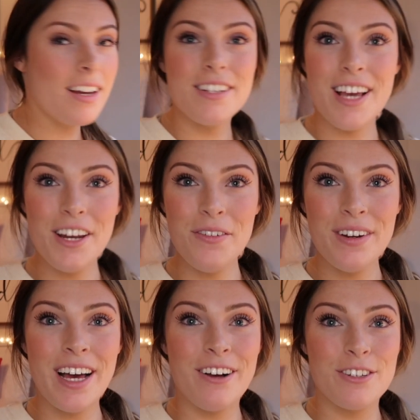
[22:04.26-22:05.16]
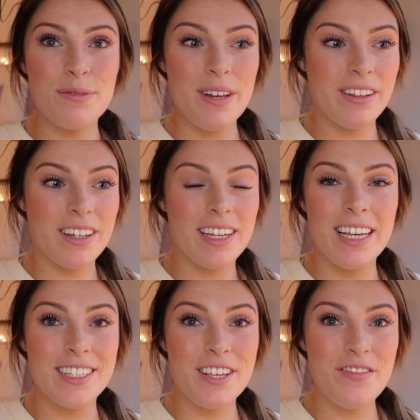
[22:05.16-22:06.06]
Does anyone else make like a
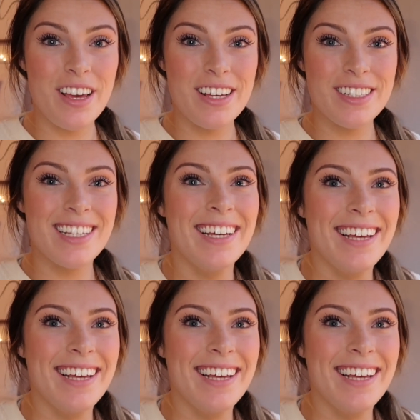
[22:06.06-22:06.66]
kissy face